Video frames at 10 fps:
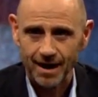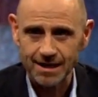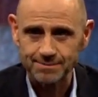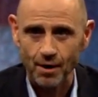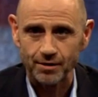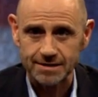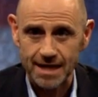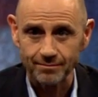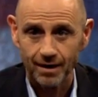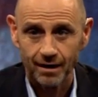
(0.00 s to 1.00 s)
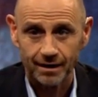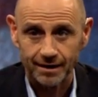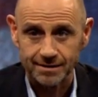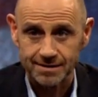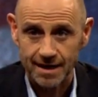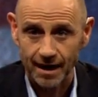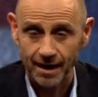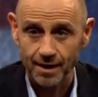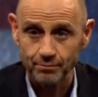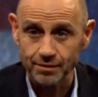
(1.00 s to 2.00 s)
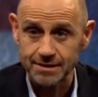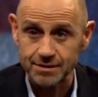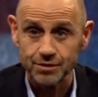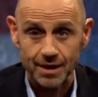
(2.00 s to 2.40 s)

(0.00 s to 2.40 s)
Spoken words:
I spoke to him earlier today and I put it